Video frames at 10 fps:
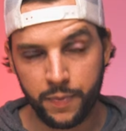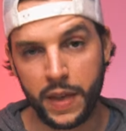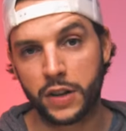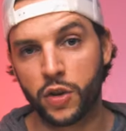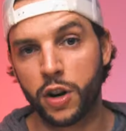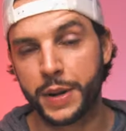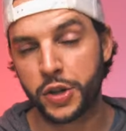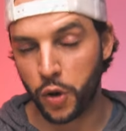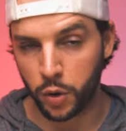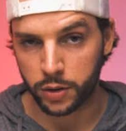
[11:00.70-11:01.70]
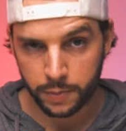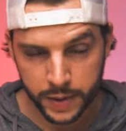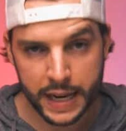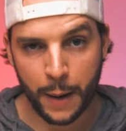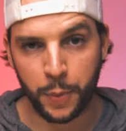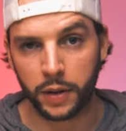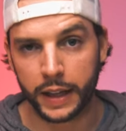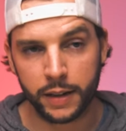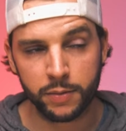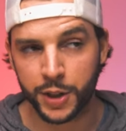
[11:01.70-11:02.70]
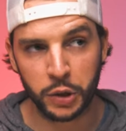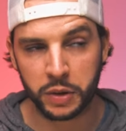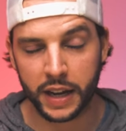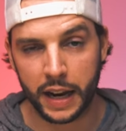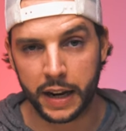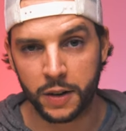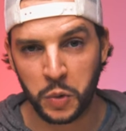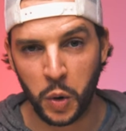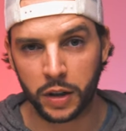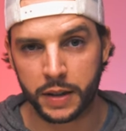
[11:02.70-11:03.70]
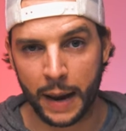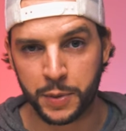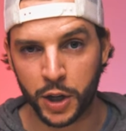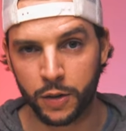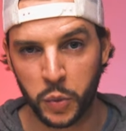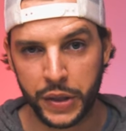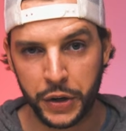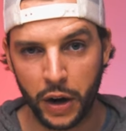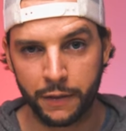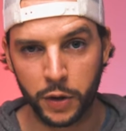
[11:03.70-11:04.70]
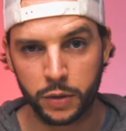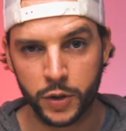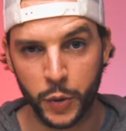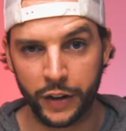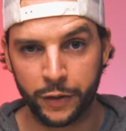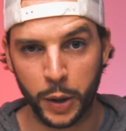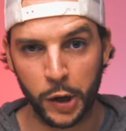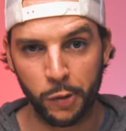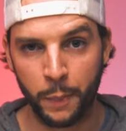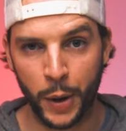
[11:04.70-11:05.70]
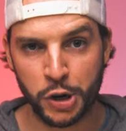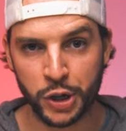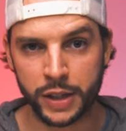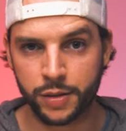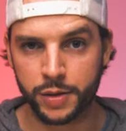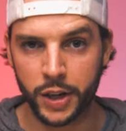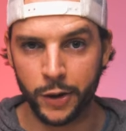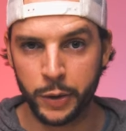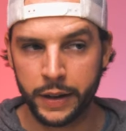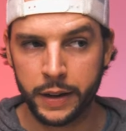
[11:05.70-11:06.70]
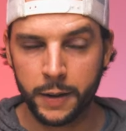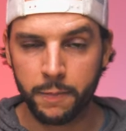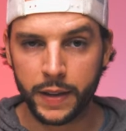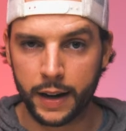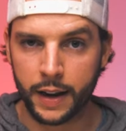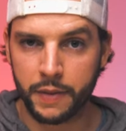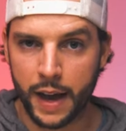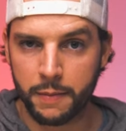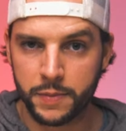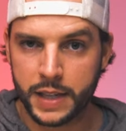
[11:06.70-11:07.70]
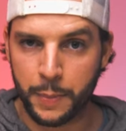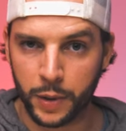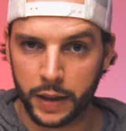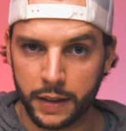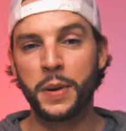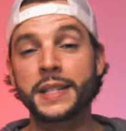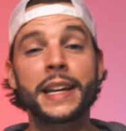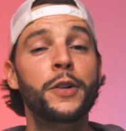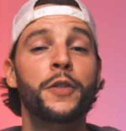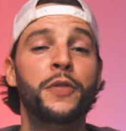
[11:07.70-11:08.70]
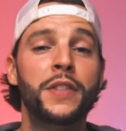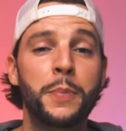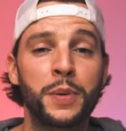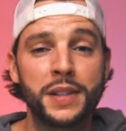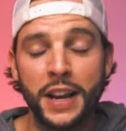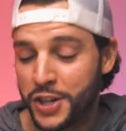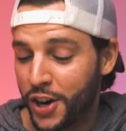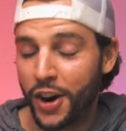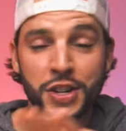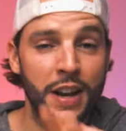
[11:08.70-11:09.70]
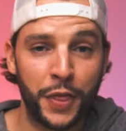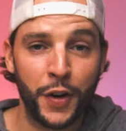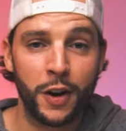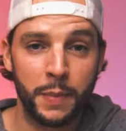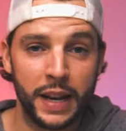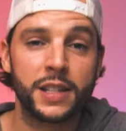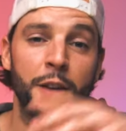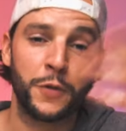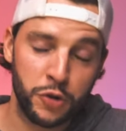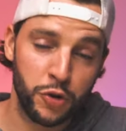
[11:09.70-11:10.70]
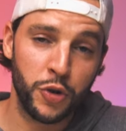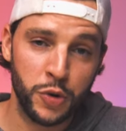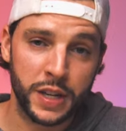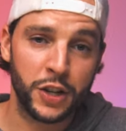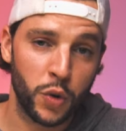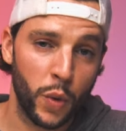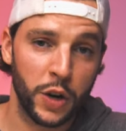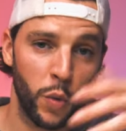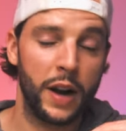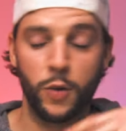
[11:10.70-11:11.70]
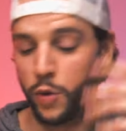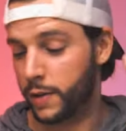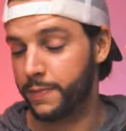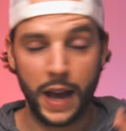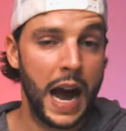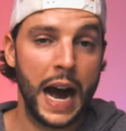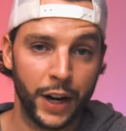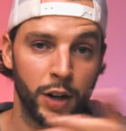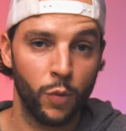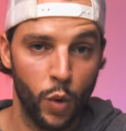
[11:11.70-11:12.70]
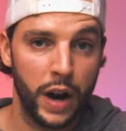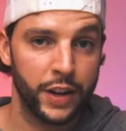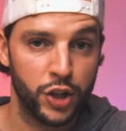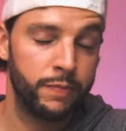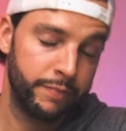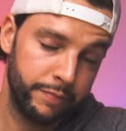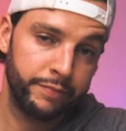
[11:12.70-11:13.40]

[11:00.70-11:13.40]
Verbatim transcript: That's going to be sold separately. You don't get any wall adapter with your iPhone 12 Pro purchase, so gotta get that separately. But a 0 to 50% charge in 30 minutes if you do use a 20-watt or higher wattage